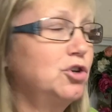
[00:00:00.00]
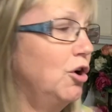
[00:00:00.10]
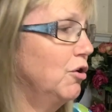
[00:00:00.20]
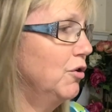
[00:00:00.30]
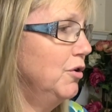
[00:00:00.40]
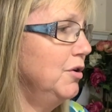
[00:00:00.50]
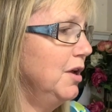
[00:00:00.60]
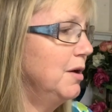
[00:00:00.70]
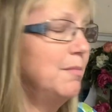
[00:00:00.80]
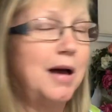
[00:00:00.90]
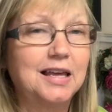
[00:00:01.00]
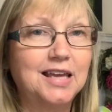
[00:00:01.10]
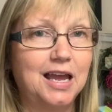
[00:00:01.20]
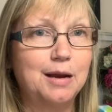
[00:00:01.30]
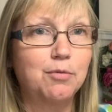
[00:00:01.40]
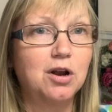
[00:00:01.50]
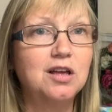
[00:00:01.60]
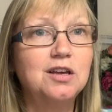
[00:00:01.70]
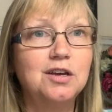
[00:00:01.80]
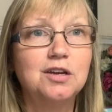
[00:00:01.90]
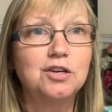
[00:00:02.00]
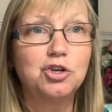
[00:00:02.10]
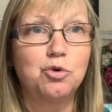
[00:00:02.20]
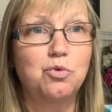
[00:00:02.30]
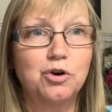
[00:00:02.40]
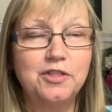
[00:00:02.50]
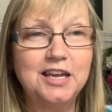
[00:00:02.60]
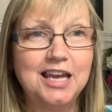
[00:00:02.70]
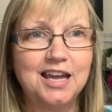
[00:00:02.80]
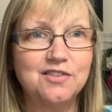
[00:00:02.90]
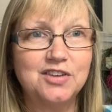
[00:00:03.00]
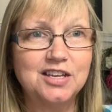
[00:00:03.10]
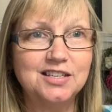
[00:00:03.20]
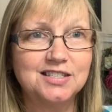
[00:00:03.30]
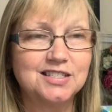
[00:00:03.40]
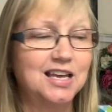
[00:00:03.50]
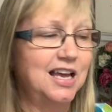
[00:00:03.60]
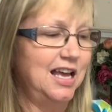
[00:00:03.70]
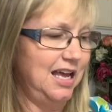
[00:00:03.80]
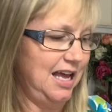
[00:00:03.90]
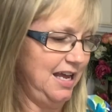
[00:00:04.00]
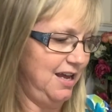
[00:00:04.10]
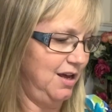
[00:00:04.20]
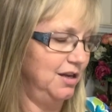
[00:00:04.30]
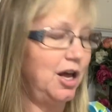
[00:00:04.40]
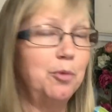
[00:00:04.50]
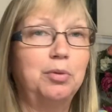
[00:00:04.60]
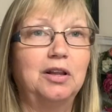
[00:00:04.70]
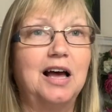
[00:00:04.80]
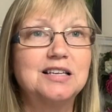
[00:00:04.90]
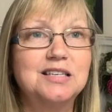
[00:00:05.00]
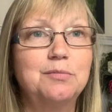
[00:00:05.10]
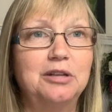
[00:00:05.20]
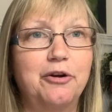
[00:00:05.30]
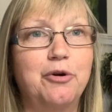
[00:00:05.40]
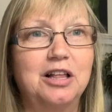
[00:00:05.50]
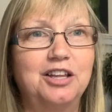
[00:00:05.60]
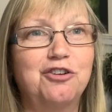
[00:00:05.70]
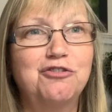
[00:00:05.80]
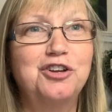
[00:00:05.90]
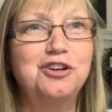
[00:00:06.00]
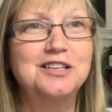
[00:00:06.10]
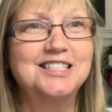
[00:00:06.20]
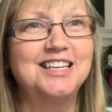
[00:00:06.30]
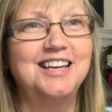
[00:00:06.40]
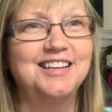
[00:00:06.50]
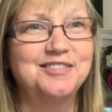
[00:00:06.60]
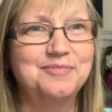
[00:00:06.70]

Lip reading: turn my camera toward the canvas and apply some liquid clear for you to see.